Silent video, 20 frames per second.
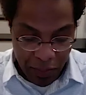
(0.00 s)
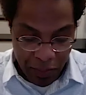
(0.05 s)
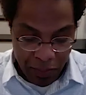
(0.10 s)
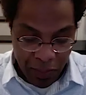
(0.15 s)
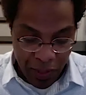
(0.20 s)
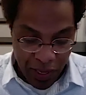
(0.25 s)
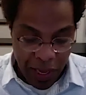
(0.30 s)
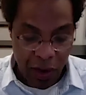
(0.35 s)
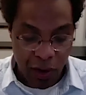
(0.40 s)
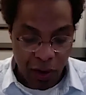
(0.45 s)

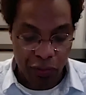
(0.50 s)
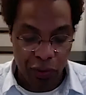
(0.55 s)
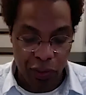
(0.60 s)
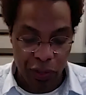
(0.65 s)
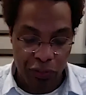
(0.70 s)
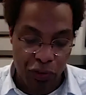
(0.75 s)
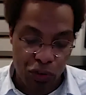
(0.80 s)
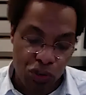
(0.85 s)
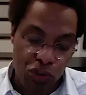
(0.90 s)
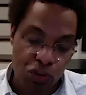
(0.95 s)
be careful
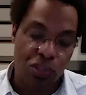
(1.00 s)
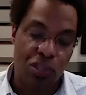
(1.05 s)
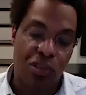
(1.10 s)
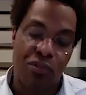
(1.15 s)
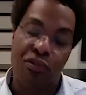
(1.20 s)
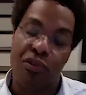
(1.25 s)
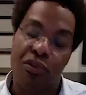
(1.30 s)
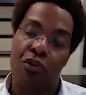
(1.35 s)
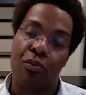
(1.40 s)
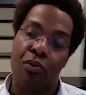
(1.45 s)
if you're choosing a
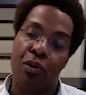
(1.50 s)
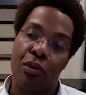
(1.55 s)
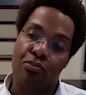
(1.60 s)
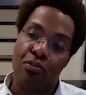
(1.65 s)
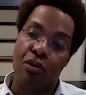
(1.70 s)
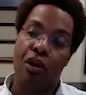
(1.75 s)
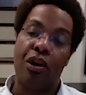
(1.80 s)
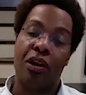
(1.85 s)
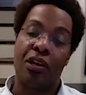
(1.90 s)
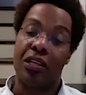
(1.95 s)
variable rate
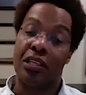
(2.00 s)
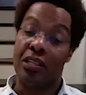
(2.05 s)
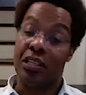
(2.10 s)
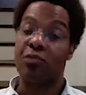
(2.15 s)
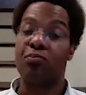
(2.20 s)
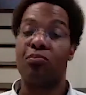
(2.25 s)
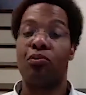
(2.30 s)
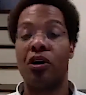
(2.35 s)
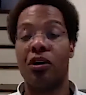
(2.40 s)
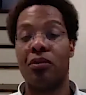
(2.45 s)
product at
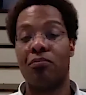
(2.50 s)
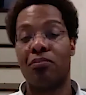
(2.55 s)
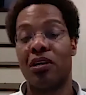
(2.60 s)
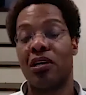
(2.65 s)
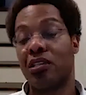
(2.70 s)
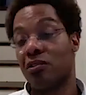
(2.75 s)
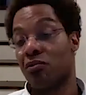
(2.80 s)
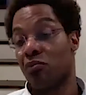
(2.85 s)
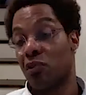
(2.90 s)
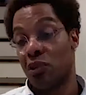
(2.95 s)
this point
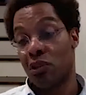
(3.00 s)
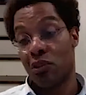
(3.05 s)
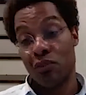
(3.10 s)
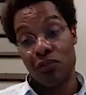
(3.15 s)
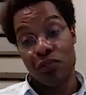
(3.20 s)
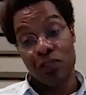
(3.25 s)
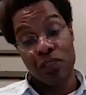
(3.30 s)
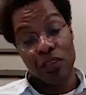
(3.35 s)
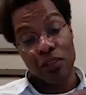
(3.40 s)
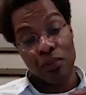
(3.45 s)
because of what you've
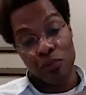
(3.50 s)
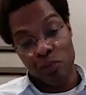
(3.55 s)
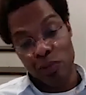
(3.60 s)
seen,